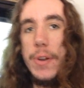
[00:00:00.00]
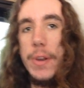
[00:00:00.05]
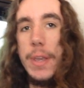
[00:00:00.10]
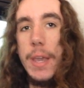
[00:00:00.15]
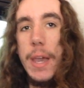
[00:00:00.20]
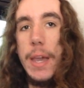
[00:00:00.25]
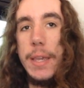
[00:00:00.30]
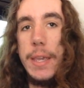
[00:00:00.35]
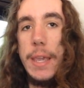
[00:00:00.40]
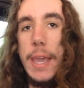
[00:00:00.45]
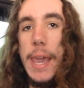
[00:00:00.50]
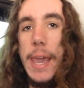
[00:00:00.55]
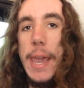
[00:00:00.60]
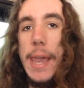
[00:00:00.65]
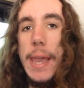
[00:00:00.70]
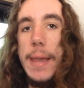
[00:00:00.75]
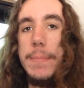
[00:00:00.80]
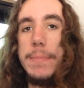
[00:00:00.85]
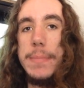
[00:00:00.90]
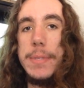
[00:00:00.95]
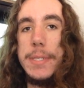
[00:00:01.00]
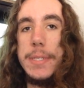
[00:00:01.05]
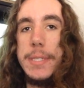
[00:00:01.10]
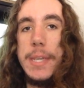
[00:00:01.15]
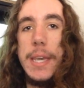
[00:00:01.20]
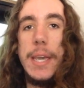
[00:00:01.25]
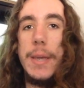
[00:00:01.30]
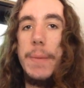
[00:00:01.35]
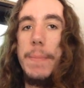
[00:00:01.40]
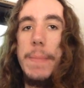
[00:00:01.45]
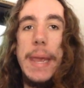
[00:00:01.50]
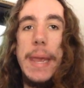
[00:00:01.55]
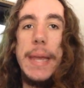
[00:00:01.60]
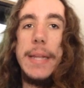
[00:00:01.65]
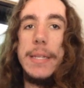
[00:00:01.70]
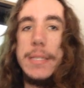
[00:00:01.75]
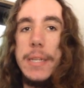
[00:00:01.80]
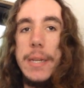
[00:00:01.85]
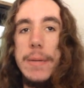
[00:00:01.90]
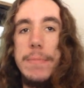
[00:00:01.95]
You got cams,
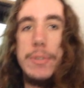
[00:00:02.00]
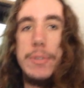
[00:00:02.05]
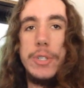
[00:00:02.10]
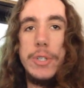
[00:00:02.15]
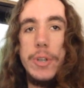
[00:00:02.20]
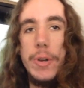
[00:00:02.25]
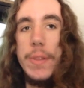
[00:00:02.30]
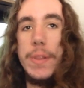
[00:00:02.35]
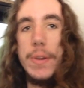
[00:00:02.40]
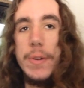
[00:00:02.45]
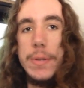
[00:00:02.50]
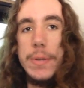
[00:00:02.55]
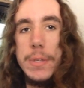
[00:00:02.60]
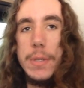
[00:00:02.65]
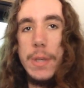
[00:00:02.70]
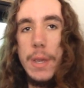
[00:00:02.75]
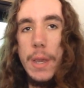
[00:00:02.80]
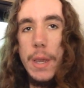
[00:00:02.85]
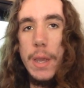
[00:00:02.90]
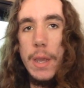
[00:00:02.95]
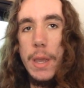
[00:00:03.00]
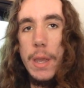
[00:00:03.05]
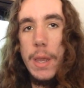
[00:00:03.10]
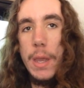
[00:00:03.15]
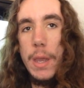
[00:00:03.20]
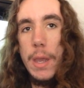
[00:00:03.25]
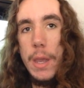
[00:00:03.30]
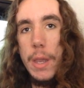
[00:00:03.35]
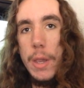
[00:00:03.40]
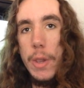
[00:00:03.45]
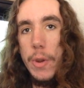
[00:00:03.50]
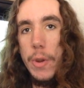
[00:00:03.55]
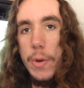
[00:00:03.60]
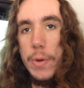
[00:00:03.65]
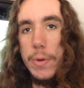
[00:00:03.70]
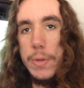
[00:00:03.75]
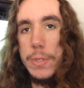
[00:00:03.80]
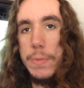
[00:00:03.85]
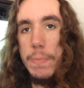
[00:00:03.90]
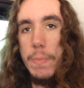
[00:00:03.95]
segments, and I'm sure there's
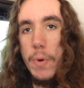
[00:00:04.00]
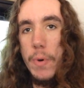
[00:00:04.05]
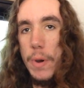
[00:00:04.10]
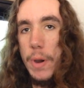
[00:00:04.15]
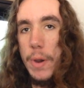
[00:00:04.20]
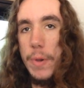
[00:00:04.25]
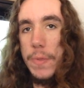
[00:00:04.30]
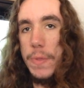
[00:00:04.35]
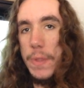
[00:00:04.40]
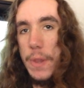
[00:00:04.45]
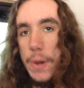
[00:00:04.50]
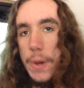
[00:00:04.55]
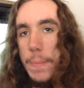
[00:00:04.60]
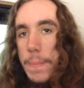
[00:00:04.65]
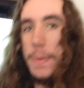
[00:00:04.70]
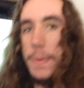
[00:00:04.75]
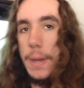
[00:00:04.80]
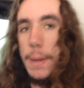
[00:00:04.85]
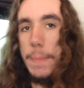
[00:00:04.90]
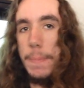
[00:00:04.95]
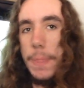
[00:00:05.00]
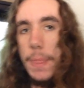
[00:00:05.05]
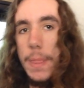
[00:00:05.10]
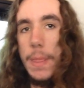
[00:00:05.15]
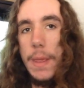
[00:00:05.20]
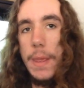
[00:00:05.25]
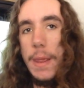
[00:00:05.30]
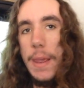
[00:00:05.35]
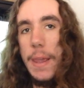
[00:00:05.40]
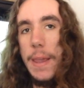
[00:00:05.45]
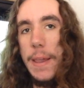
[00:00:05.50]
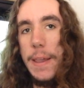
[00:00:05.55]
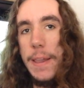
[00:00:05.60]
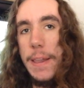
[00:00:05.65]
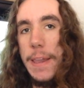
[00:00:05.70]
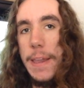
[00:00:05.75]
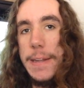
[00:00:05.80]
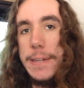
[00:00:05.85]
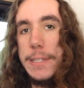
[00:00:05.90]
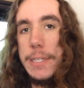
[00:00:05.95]
oodles more out there, but
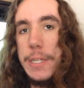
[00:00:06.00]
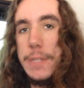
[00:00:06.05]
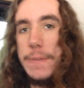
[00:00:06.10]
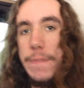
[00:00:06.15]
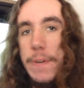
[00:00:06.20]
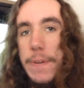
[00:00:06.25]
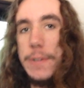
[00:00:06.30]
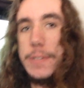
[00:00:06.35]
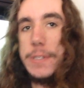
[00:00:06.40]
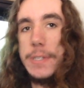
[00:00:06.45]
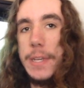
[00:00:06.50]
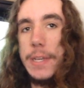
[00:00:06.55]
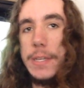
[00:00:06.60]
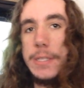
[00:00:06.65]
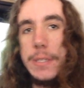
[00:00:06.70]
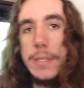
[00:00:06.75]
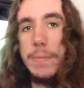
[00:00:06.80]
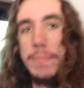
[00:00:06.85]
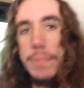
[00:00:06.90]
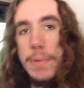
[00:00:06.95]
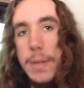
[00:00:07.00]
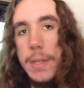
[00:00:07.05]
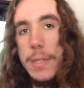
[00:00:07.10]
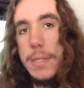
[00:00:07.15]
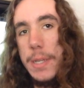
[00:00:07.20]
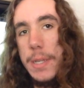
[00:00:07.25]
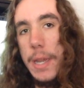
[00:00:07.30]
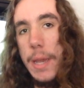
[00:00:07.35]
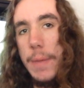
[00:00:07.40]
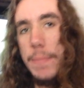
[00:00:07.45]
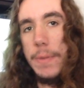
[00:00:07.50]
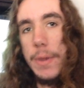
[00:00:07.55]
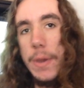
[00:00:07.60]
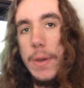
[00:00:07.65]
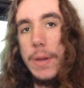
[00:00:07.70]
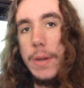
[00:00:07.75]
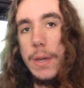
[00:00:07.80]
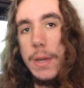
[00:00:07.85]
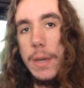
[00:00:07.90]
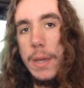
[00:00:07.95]
again, just for the sake of simplicity, I'm
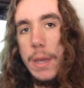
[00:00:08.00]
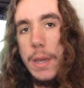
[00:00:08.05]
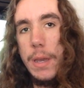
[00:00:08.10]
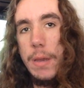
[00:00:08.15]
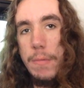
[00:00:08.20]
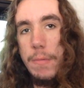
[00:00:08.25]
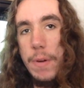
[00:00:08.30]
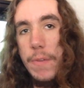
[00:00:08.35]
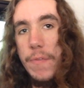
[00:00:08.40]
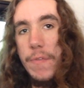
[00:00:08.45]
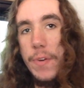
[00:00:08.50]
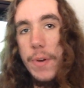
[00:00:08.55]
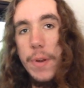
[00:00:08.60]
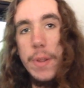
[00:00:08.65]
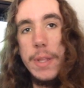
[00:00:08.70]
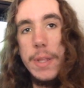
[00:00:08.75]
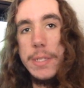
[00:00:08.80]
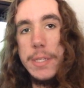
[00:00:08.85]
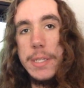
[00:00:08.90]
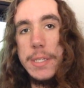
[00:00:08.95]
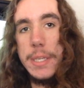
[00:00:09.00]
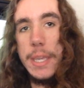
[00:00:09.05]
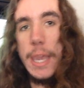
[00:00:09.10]
gonna refer to this as